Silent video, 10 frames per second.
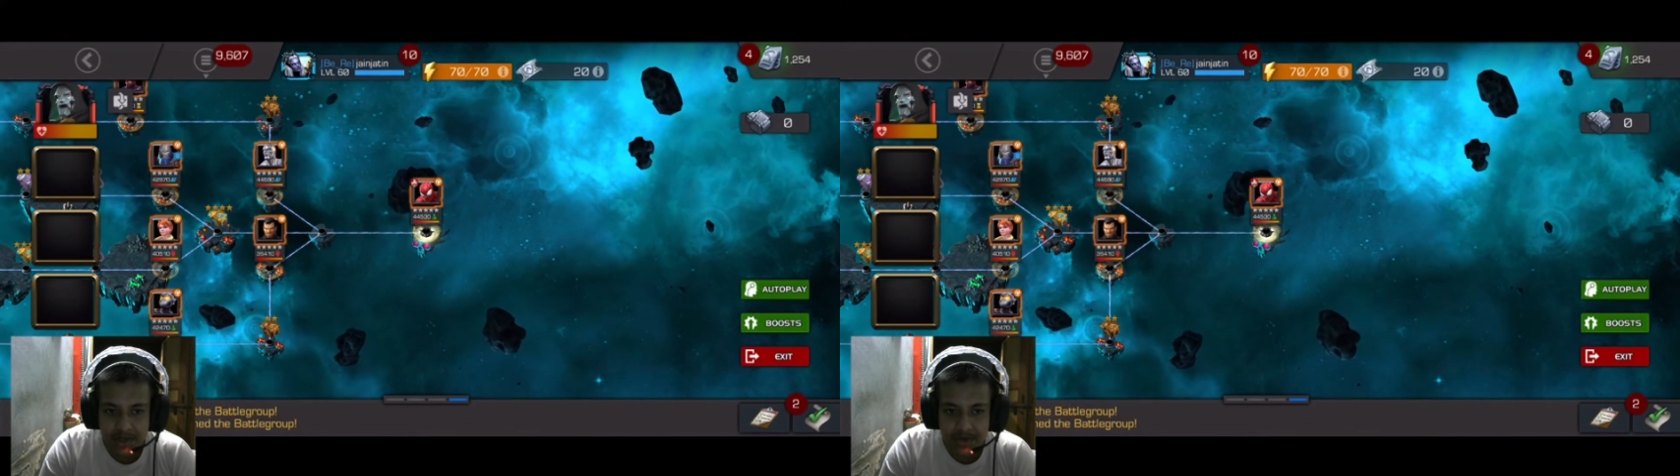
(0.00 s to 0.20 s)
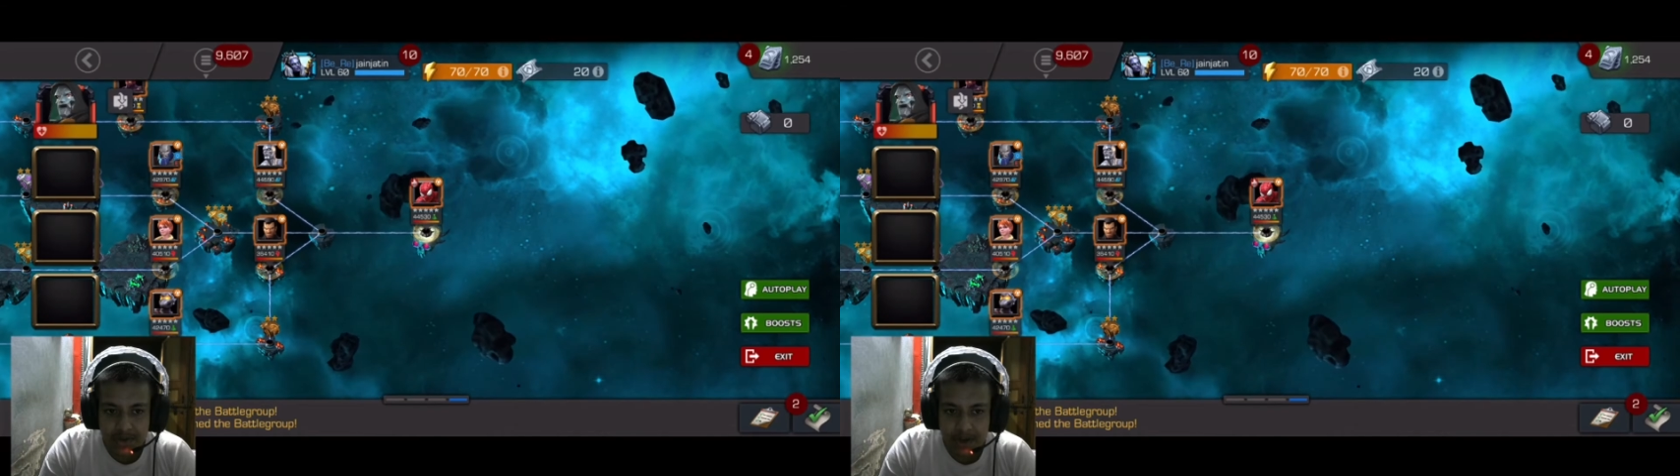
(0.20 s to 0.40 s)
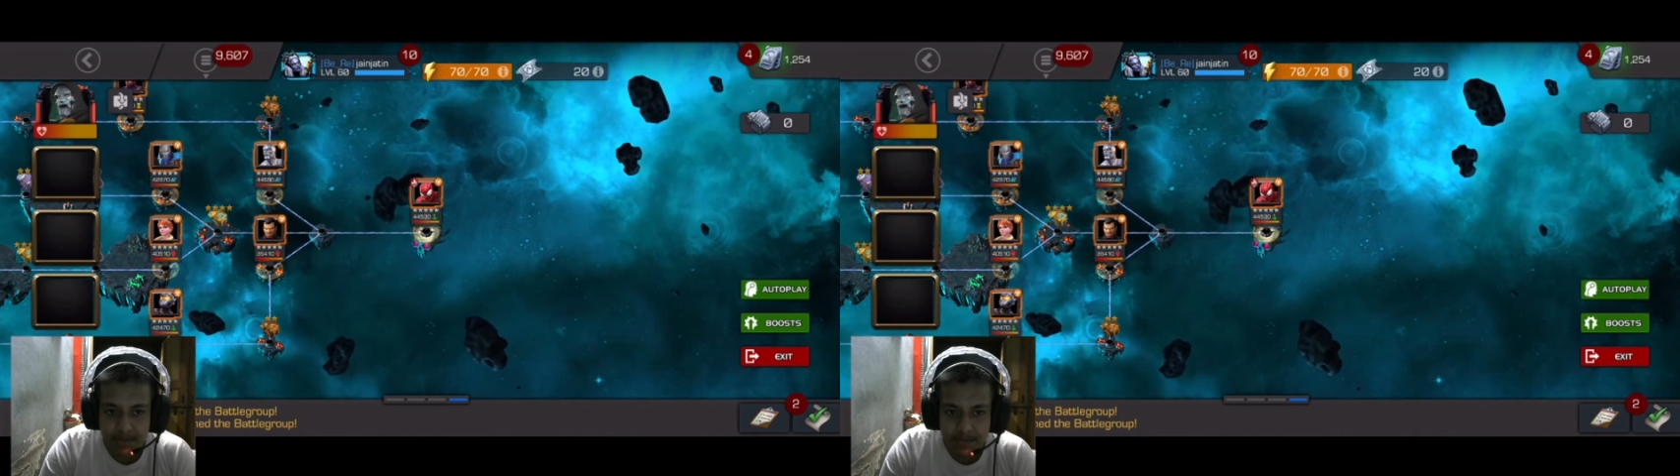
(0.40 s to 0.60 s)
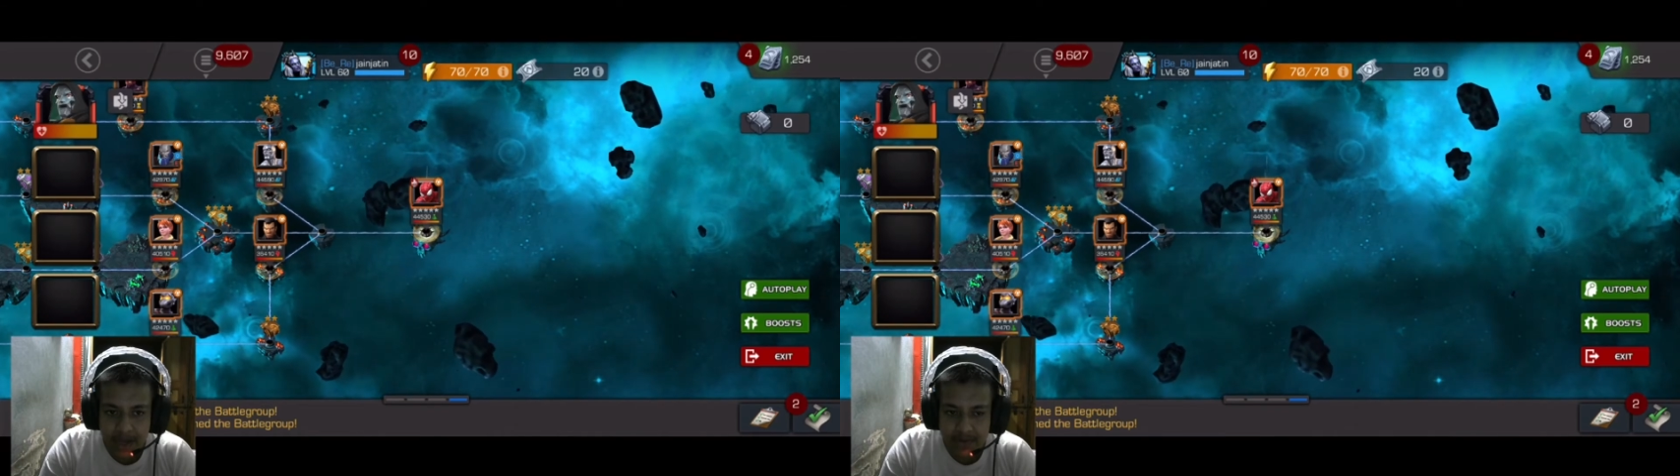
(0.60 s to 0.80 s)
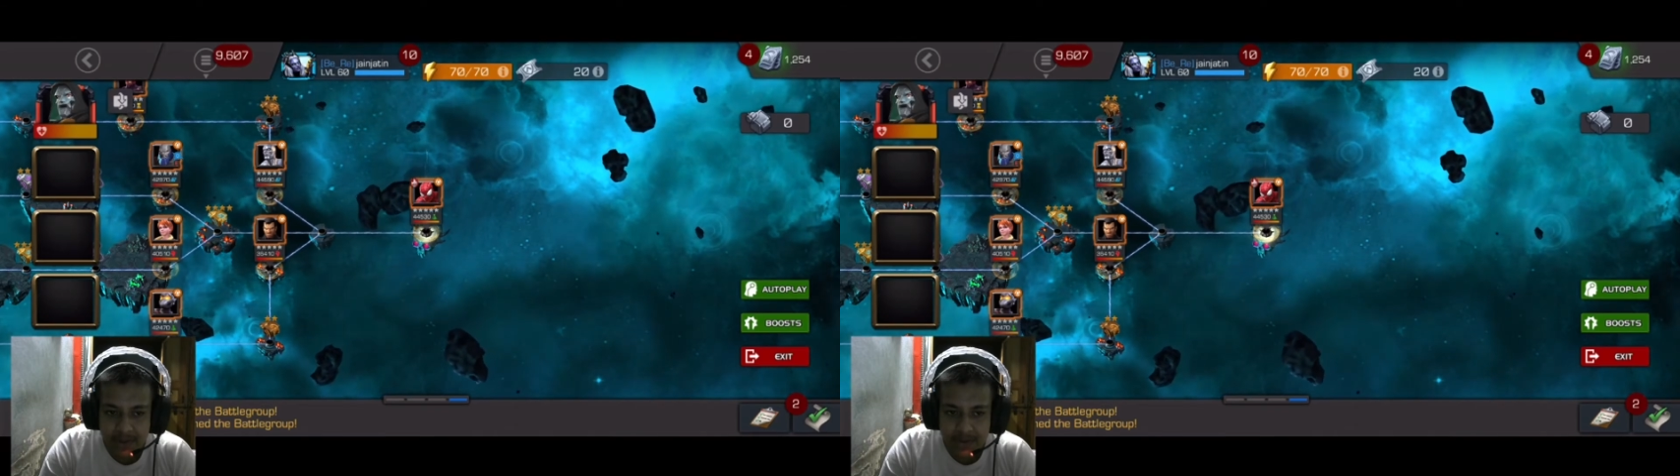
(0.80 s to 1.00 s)
You can
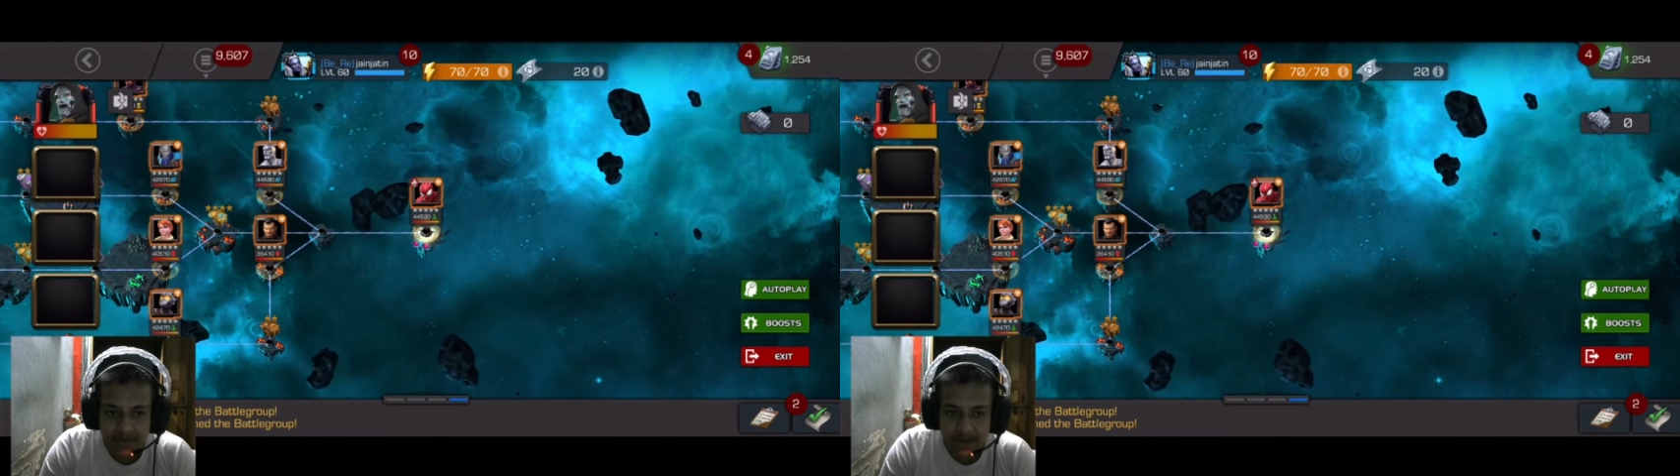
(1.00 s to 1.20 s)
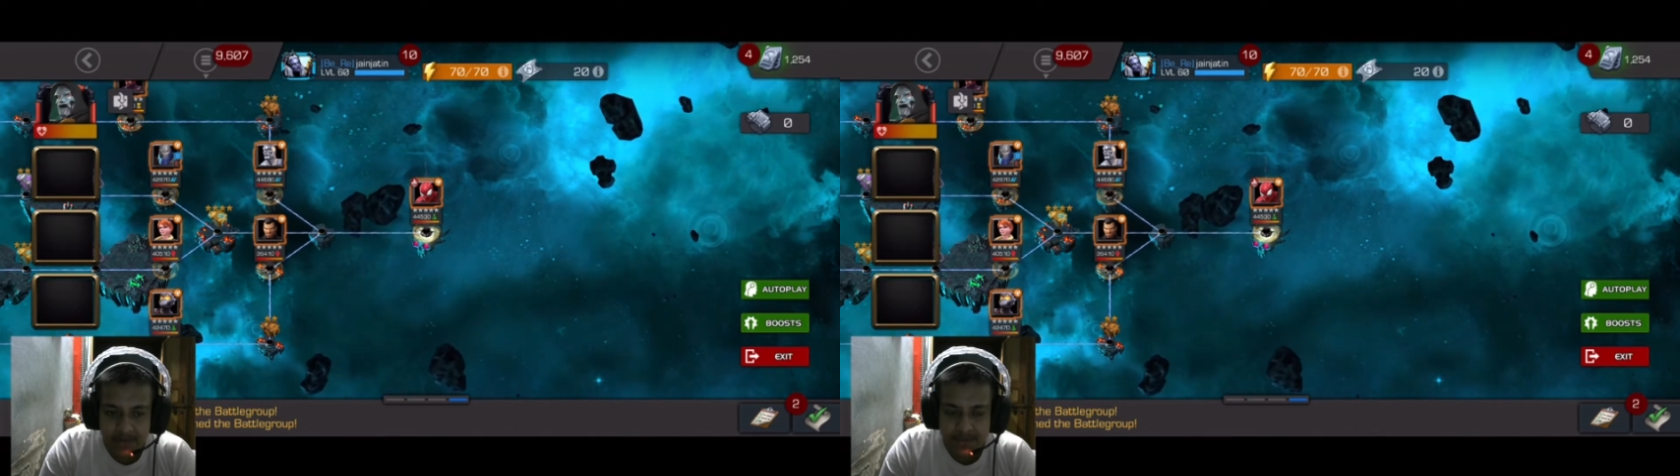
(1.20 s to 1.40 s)
parry the webs,